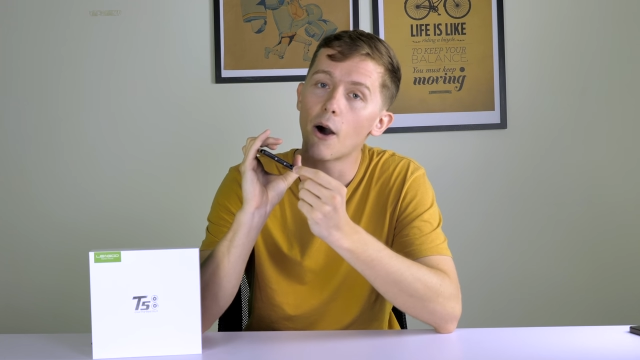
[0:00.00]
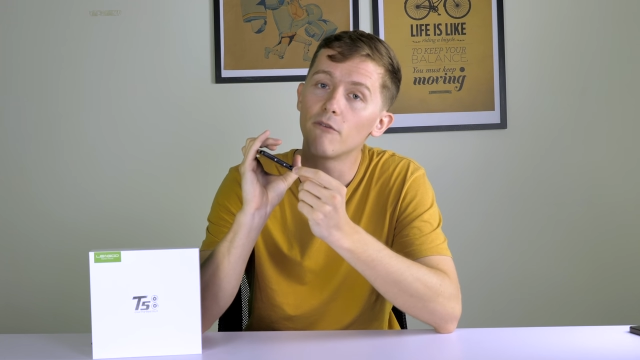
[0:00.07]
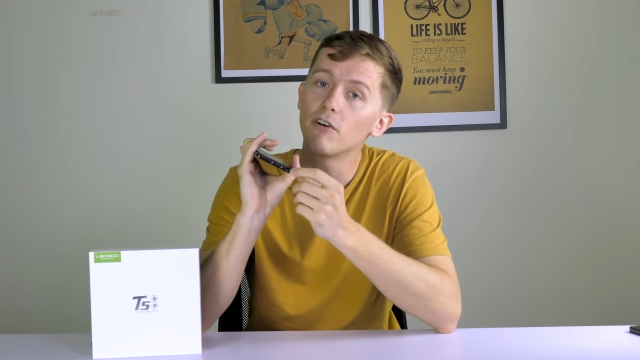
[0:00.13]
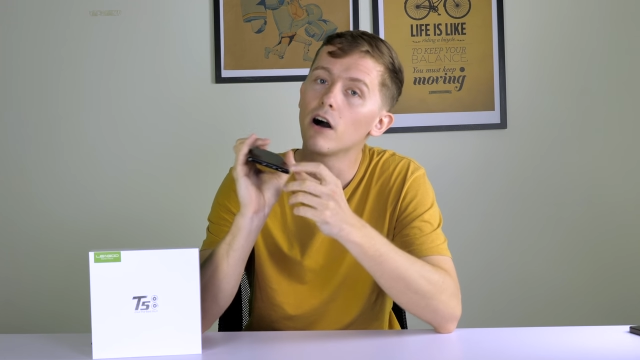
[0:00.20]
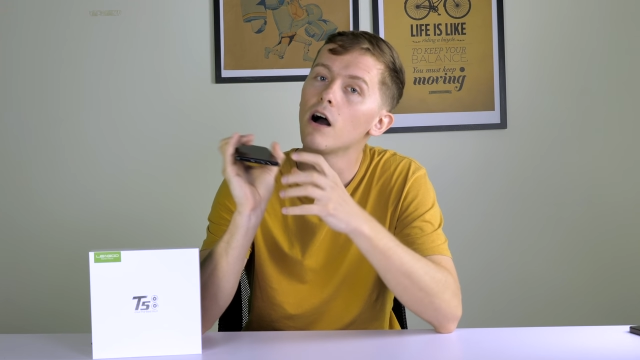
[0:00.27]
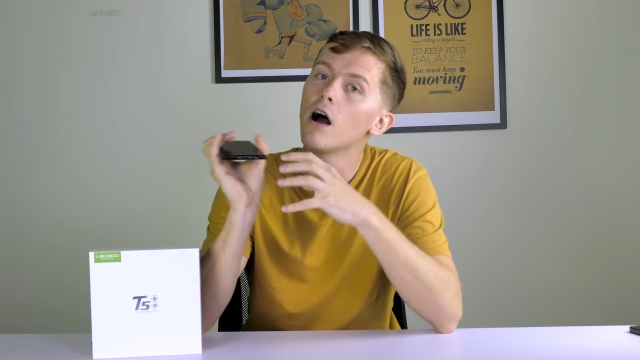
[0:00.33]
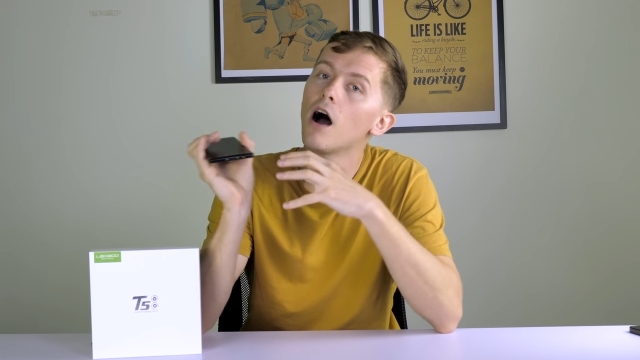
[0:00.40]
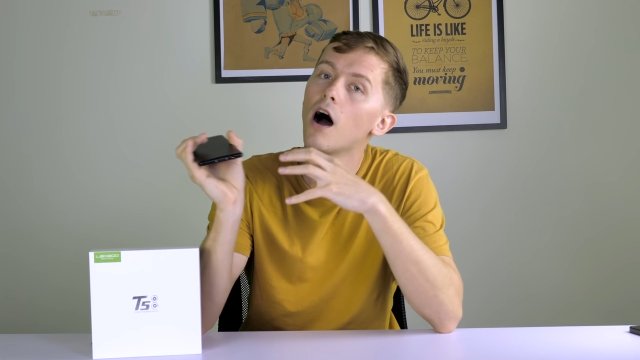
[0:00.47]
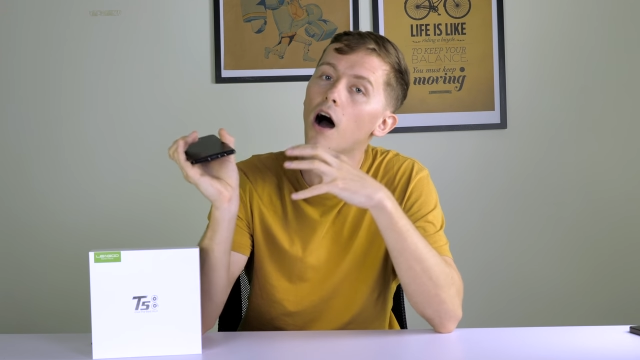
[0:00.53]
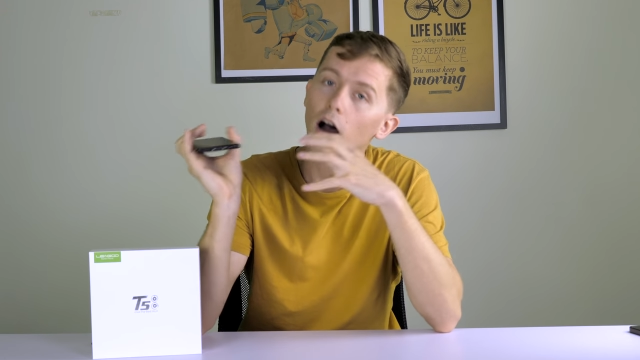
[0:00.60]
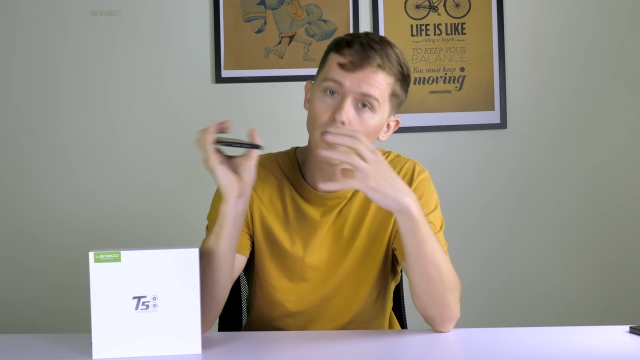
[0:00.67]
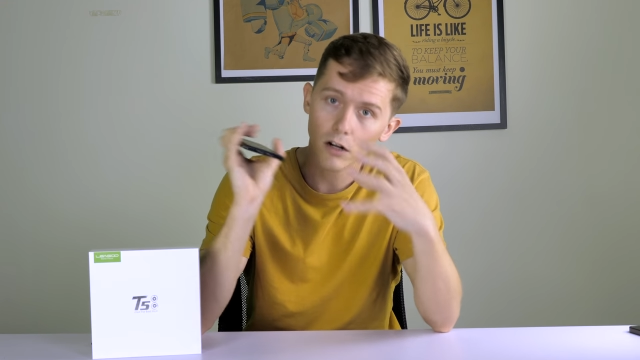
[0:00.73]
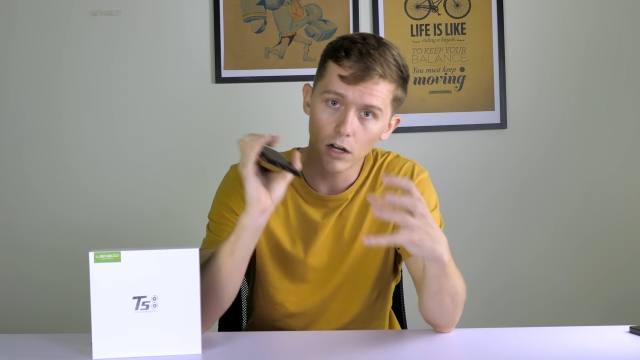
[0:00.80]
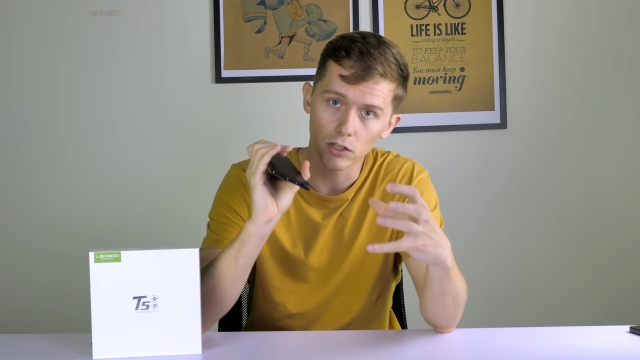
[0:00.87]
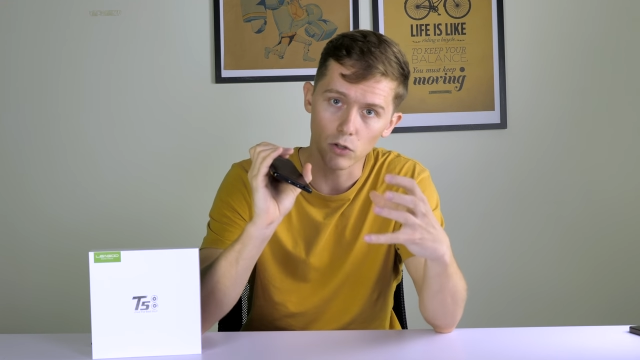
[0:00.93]
However,
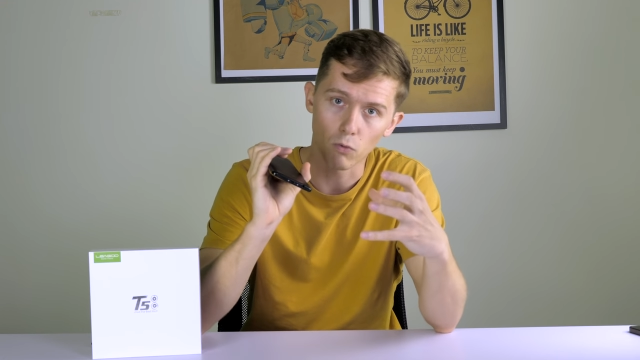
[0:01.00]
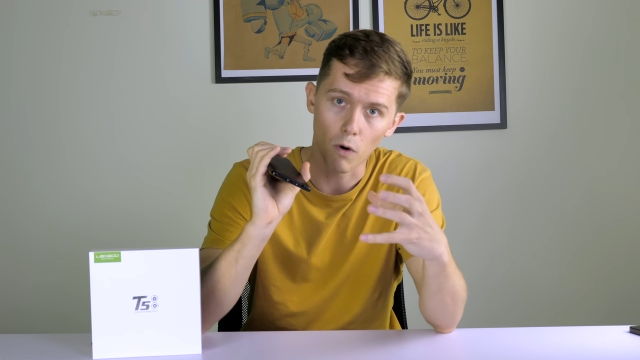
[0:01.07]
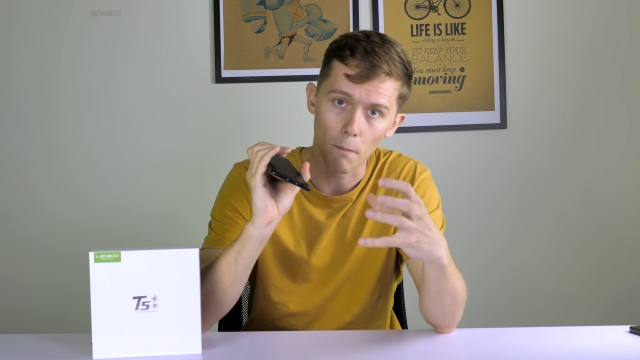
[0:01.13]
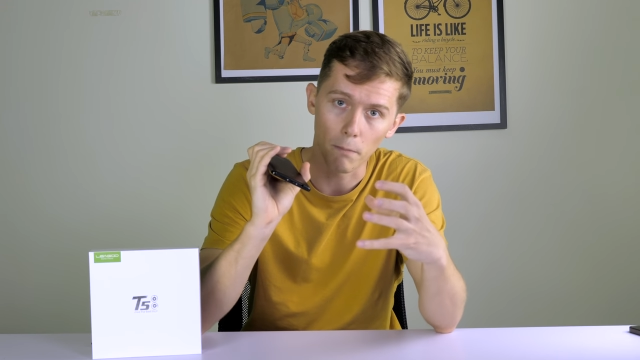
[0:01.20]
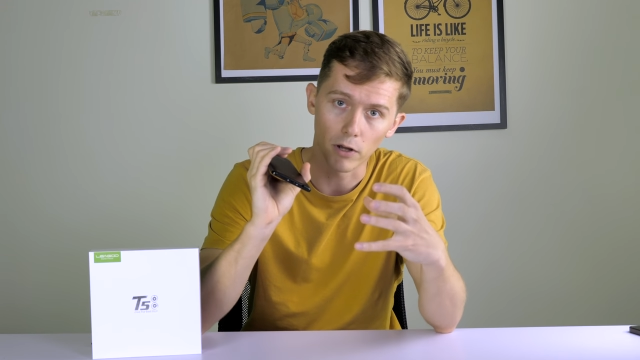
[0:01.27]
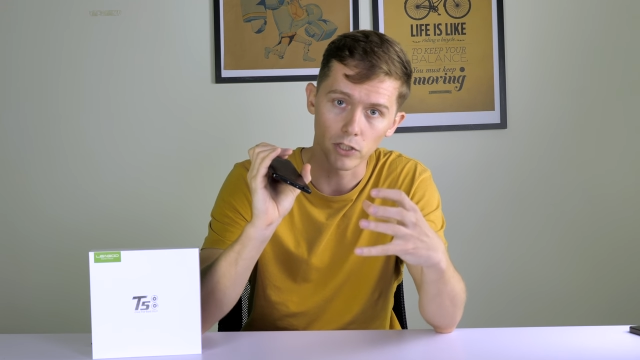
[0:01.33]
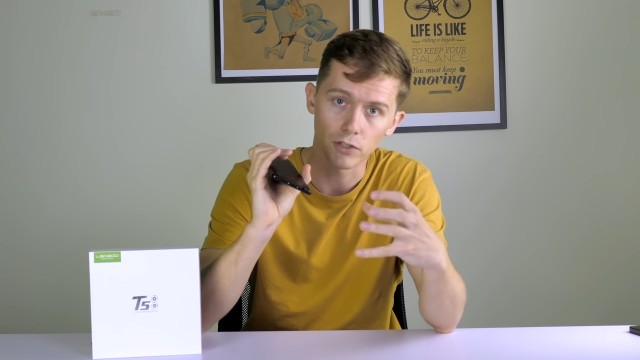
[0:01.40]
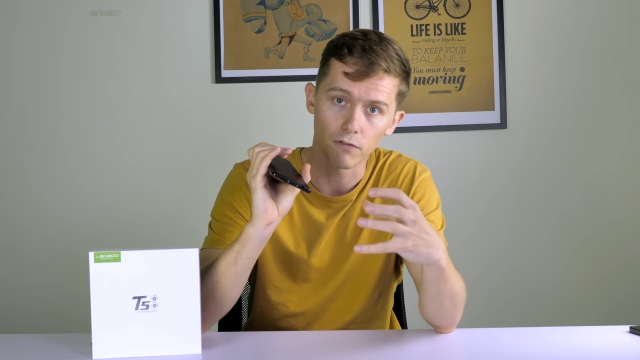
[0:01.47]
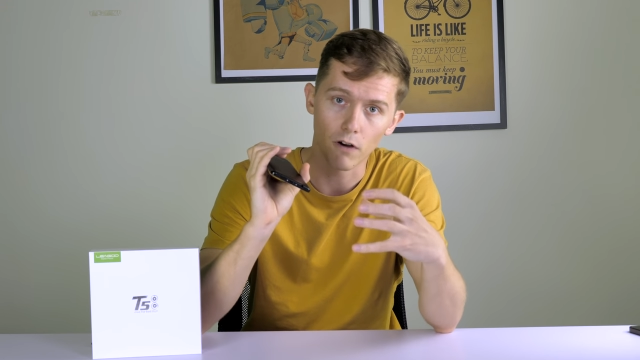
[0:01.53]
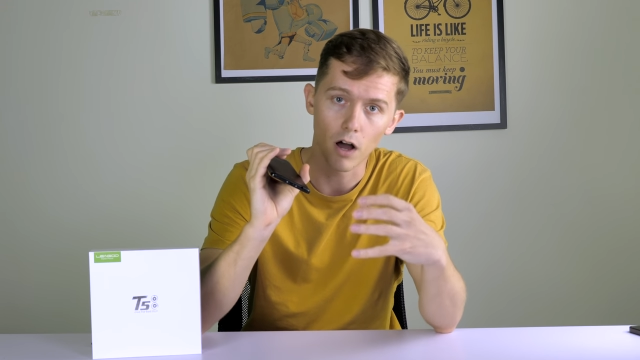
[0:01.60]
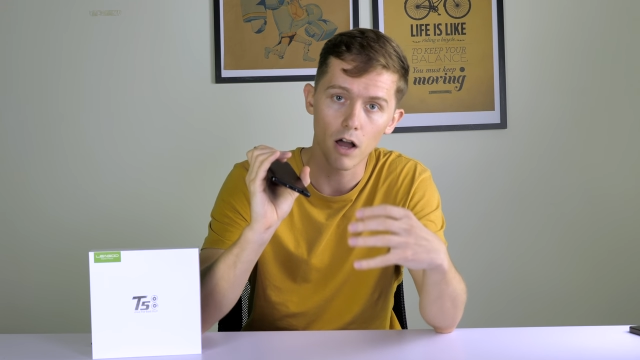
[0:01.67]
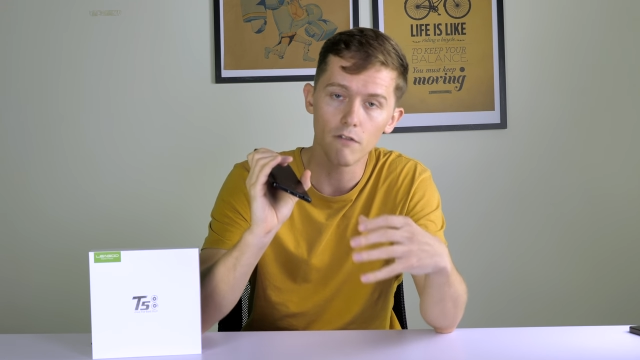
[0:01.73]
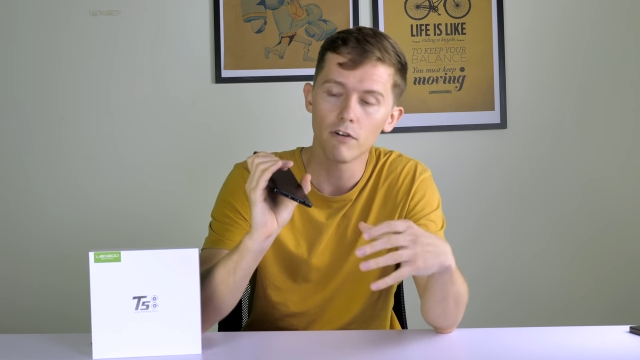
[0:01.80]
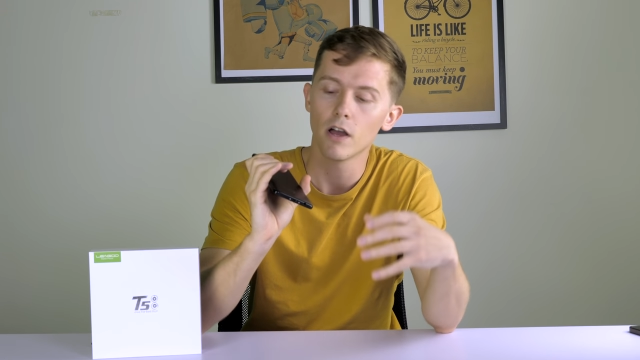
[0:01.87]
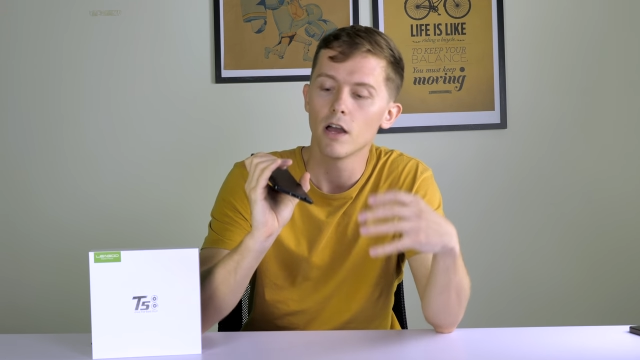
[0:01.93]
unlike the OnePlus
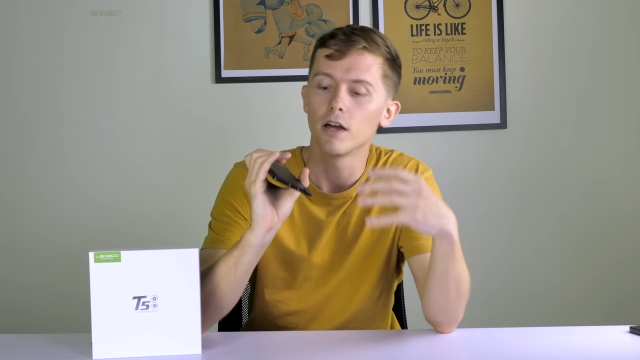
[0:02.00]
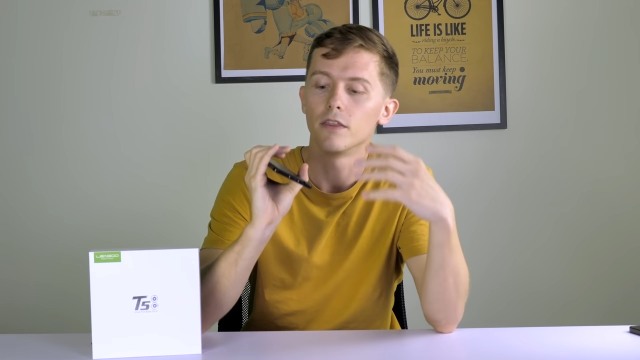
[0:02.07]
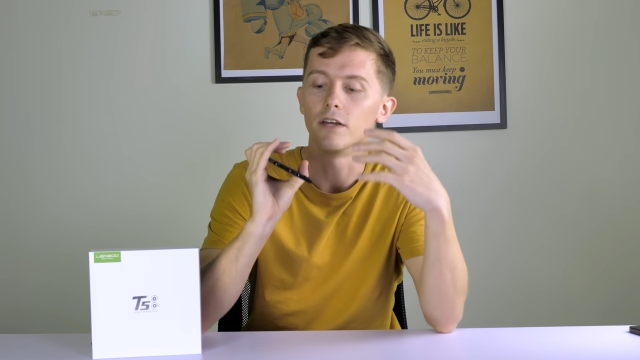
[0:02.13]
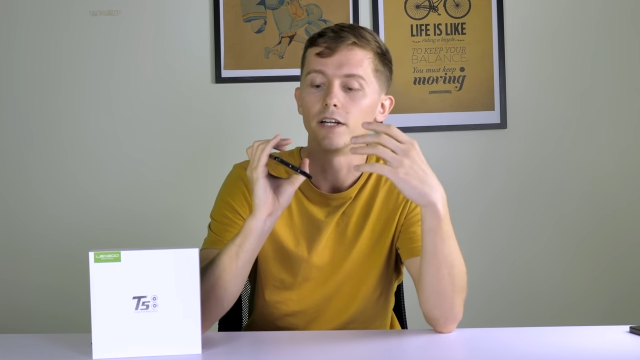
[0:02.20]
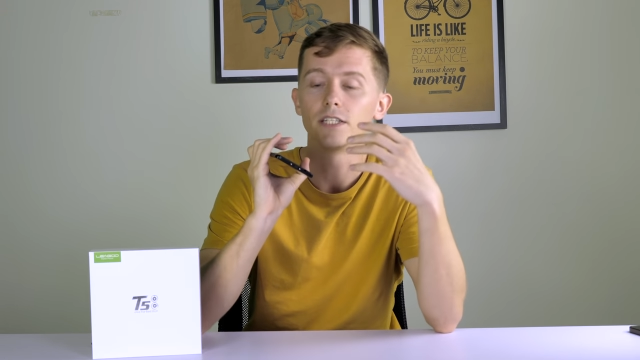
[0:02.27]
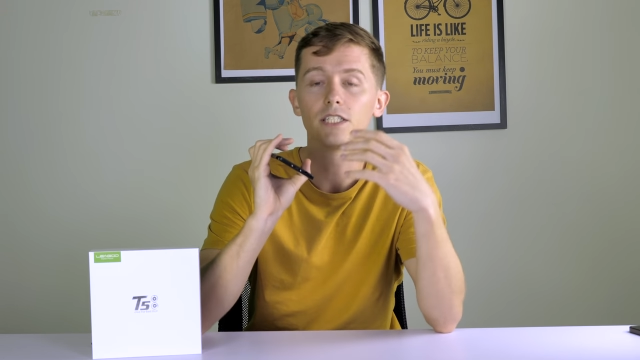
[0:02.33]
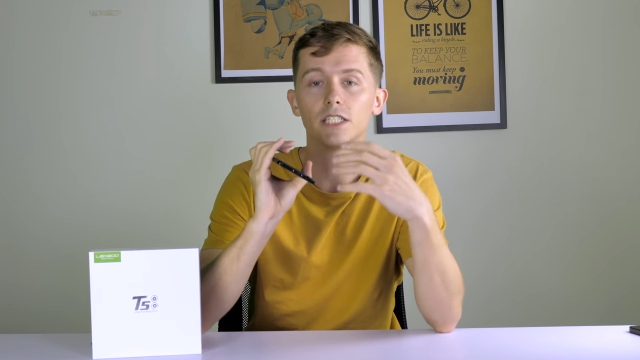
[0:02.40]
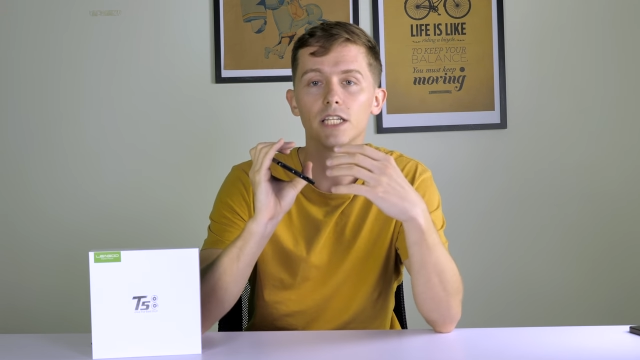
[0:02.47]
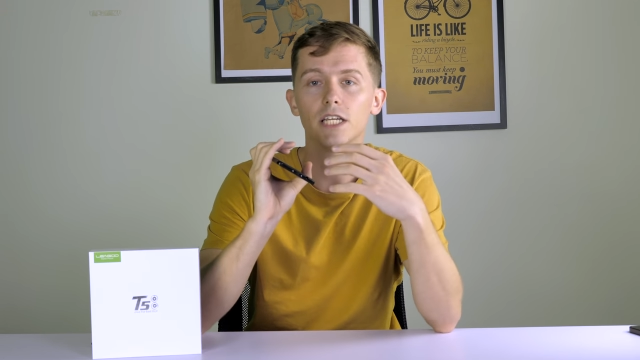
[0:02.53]
5, the